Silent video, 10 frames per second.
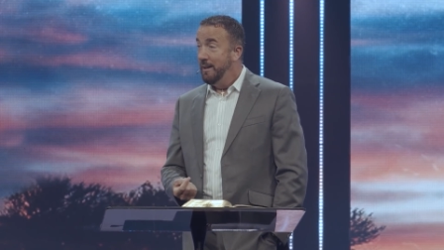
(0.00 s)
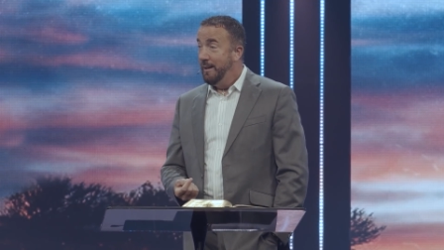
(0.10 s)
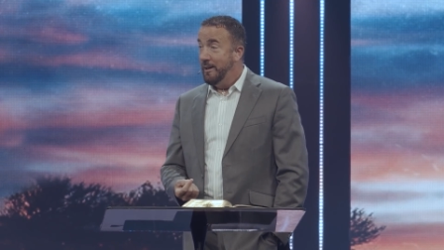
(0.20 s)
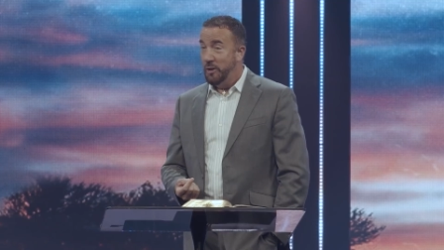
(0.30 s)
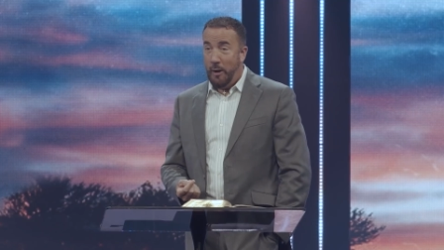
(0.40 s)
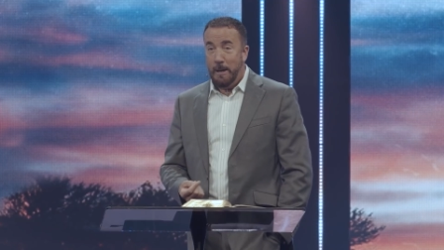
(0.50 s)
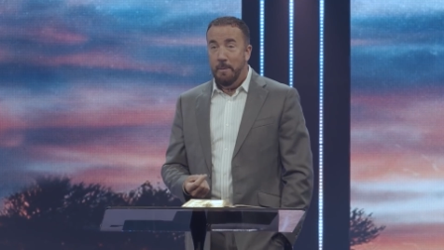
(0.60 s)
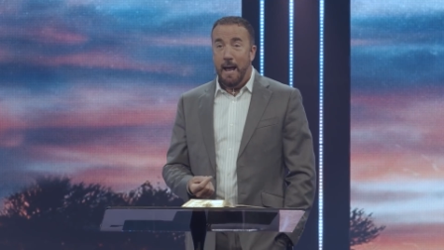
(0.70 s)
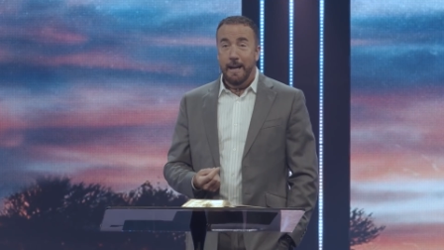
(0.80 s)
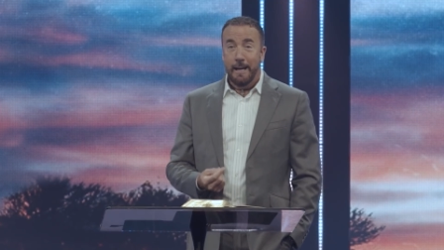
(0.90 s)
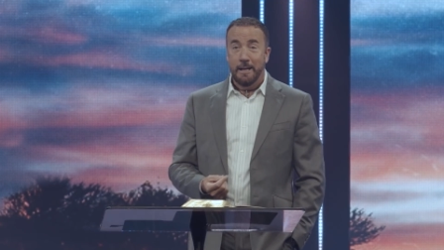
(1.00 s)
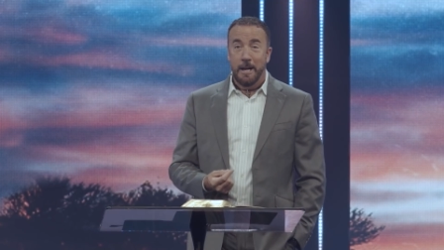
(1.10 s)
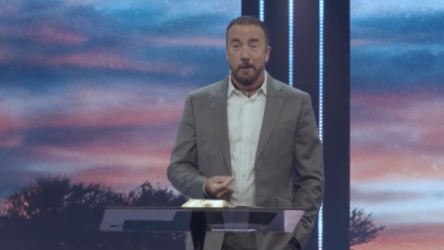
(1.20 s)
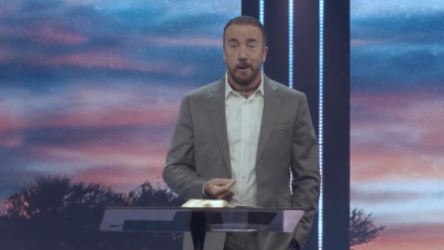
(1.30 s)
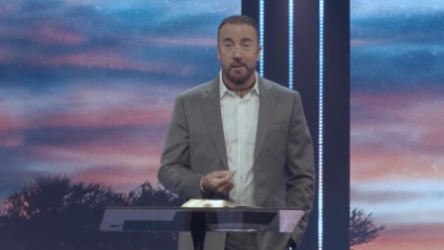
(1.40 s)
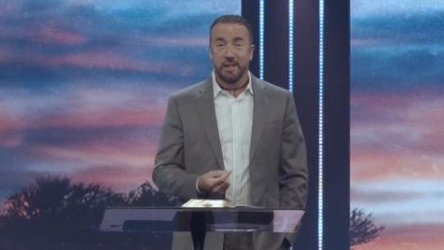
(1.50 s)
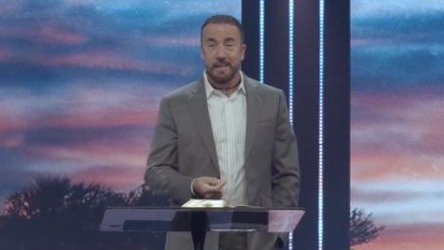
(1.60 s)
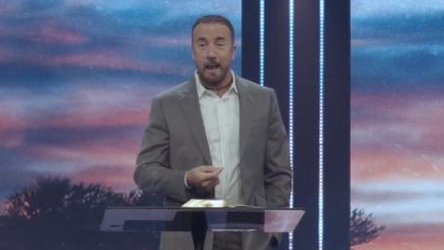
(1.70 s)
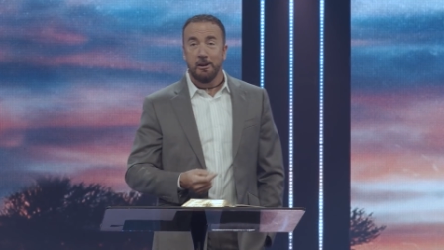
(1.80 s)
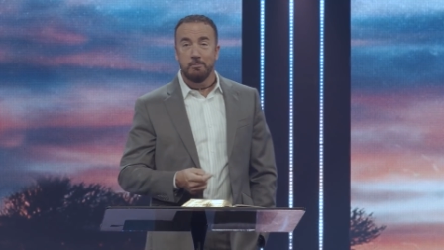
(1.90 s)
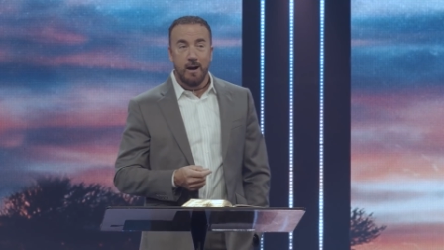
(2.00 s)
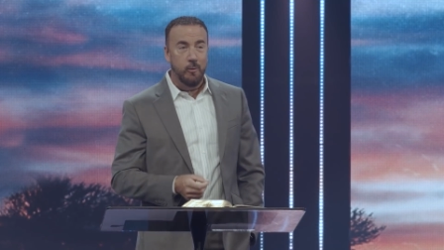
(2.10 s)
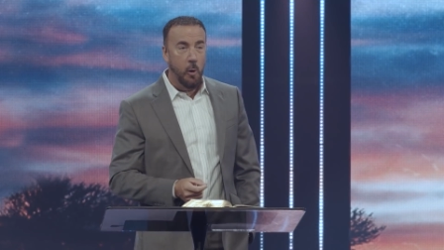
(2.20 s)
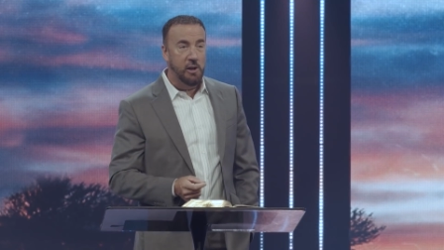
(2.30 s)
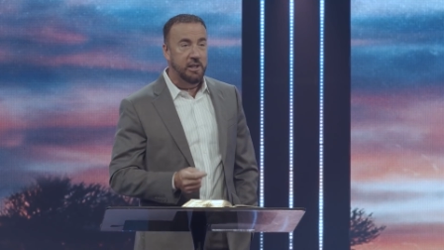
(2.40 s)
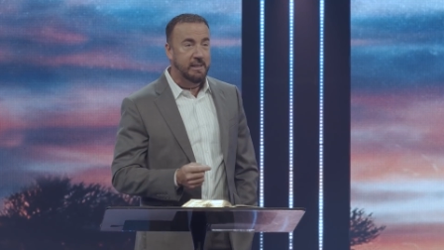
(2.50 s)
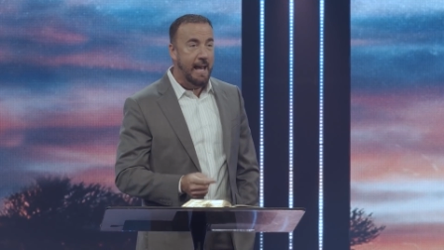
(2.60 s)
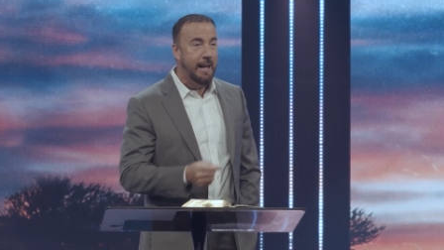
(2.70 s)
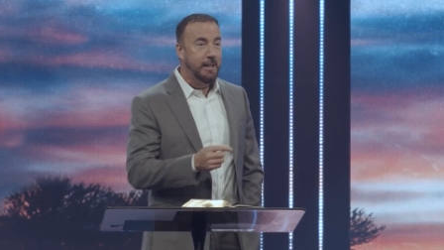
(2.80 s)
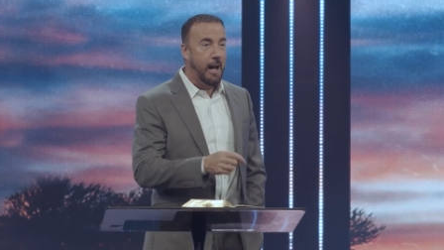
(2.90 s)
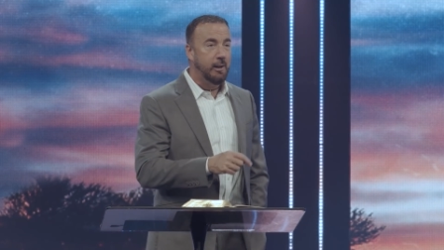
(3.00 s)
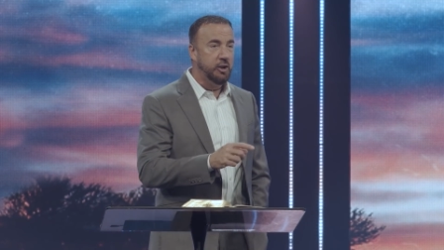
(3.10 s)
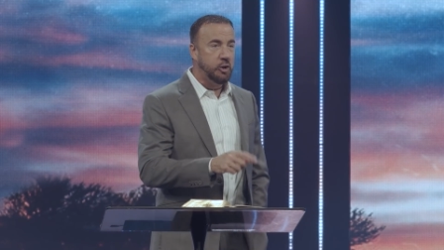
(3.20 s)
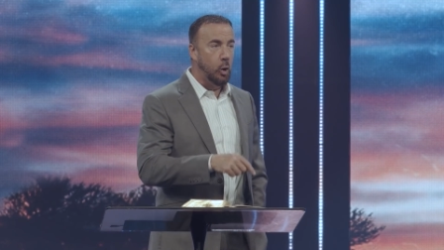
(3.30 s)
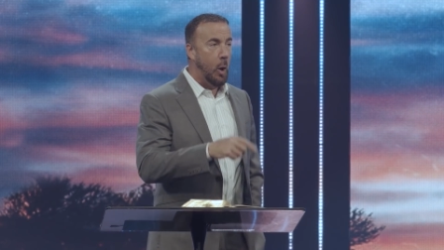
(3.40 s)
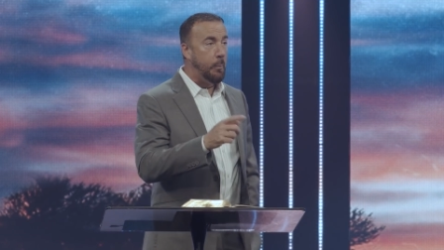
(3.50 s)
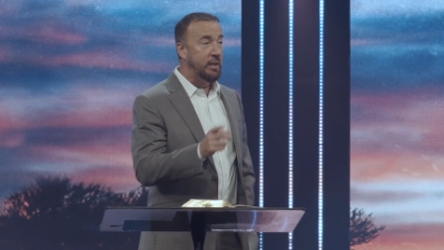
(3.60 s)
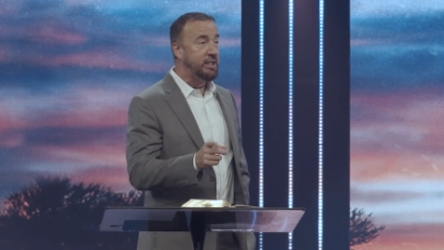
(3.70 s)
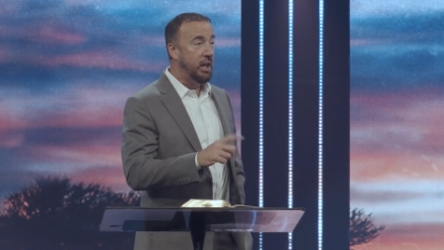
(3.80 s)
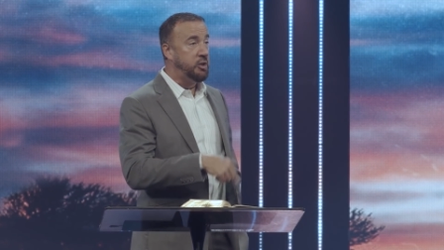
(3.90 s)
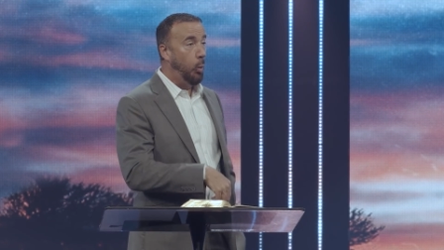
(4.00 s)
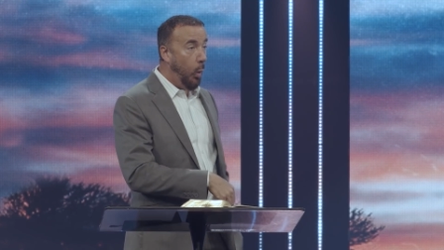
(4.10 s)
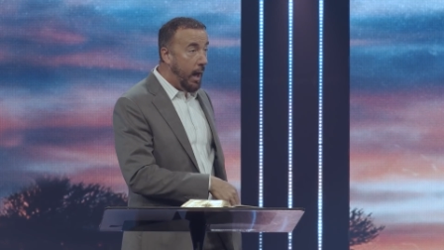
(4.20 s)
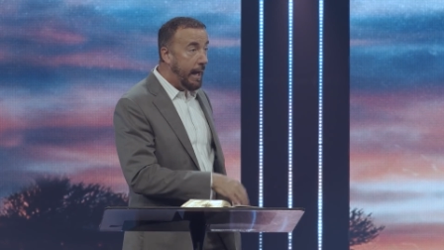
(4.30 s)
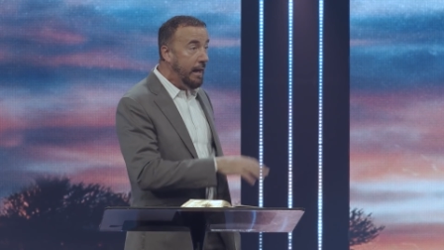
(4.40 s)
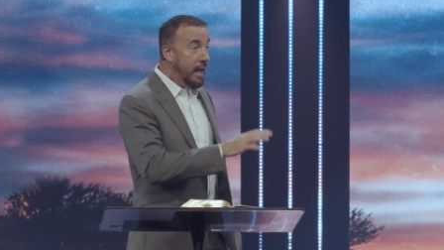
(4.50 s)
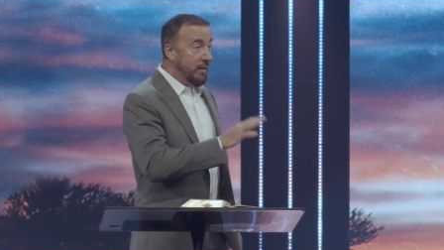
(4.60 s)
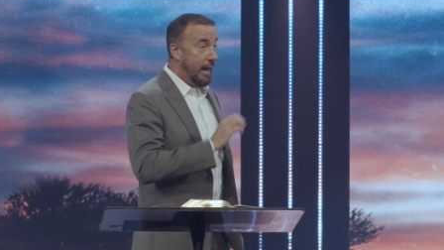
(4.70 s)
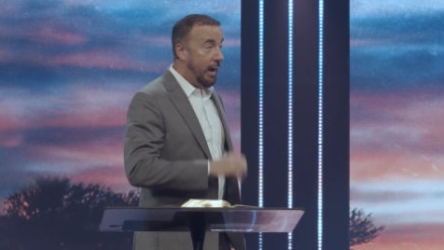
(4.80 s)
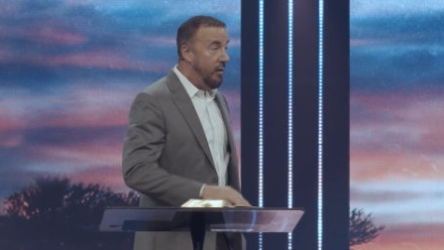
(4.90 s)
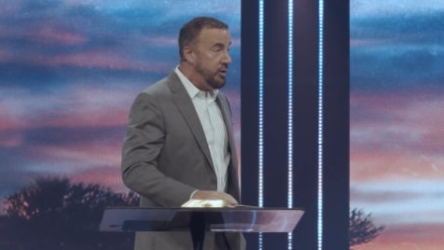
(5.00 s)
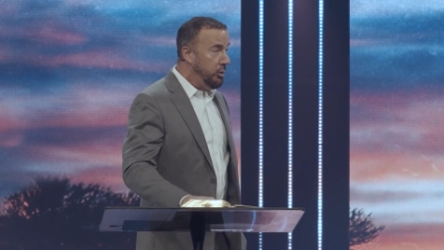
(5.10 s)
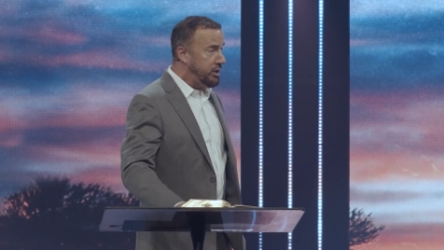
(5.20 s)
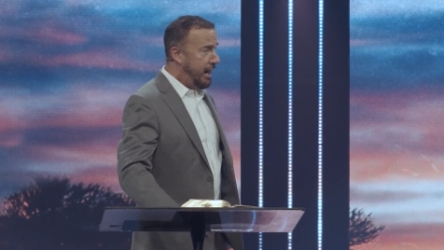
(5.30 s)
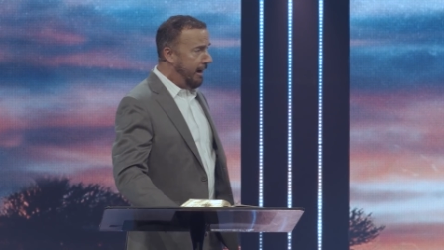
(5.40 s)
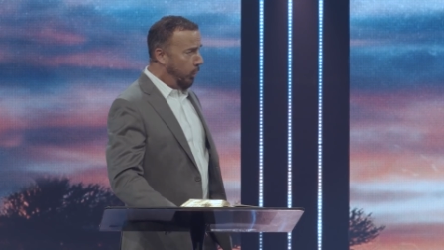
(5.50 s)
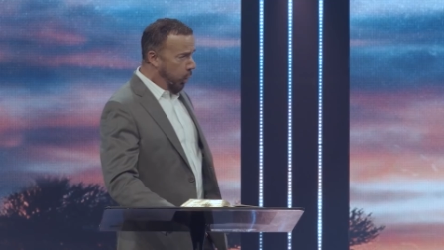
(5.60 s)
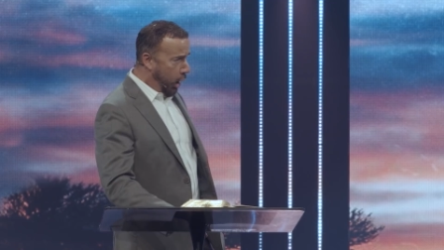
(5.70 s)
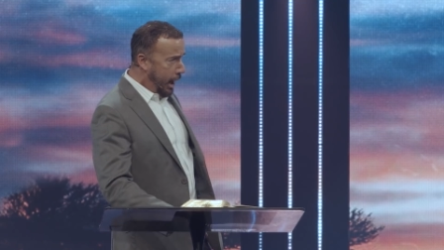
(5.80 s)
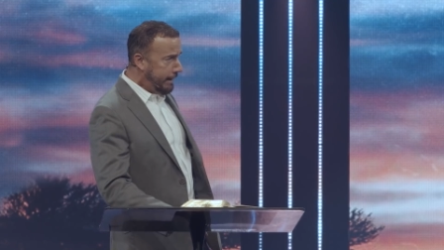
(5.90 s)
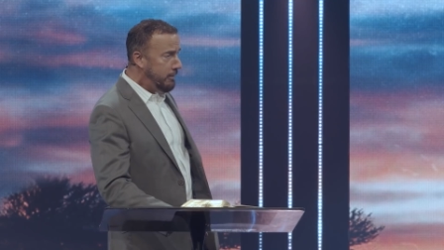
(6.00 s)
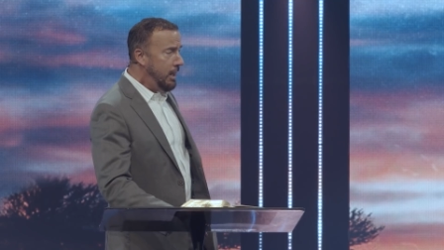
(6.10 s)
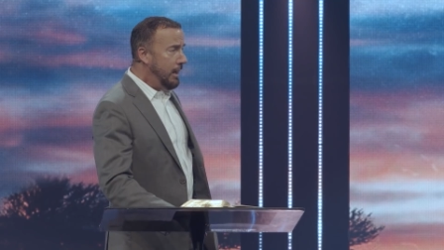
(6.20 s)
Is there anybody in here under the sound of my voice that's had God show up in such a way that left you saying, what?